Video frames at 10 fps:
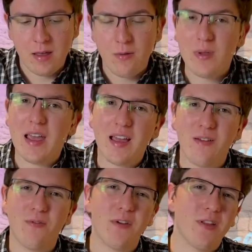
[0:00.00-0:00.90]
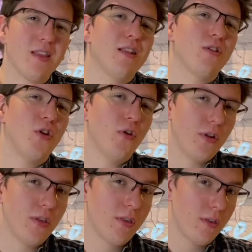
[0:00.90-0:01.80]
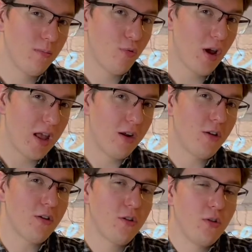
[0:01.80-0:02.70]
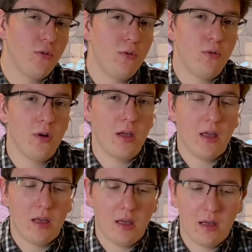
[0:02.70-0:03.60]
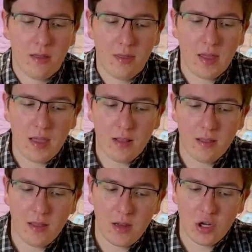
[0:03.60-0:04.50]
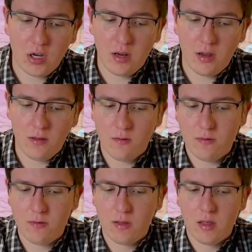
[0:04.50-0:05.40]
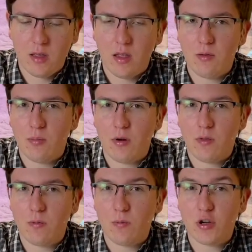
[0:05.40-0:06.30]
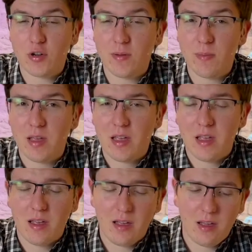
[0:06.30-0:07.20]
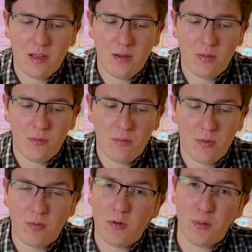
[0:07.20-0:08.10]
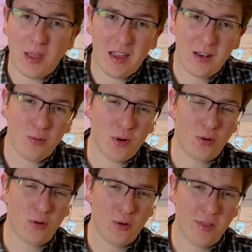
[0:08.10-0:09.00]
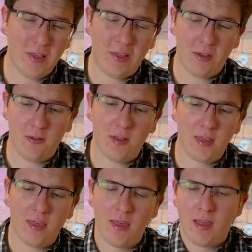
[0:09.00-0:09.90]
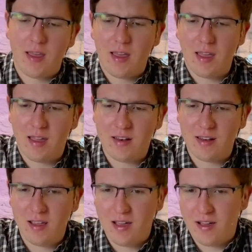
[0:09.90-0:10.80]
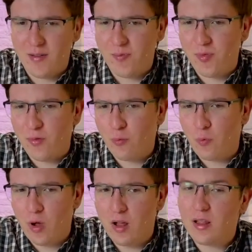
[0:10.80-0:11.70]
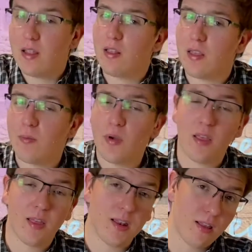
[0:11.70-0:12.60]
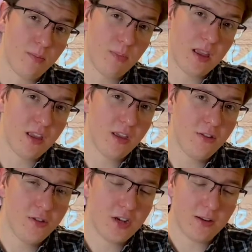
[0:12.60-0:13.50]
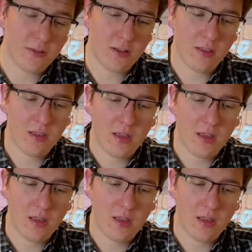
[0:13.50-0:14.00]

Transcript: We had very little notice prior to the cancellation of in-person worship before we had to record this service. And while in some ways that doesn't make a huge difference,